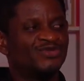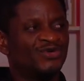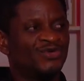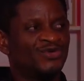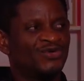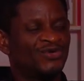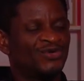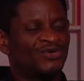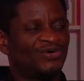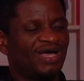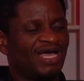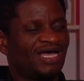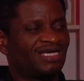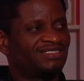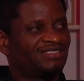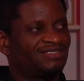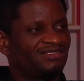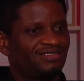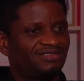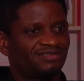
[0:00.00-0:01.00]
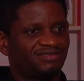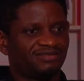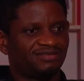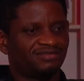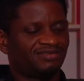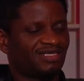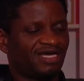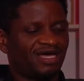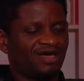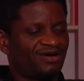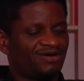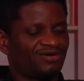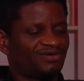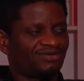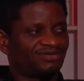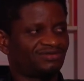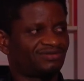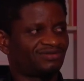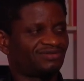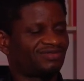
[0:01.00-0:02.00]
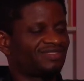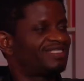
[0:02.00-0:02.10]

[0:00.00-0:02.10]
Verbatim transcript: know, and now, yeah.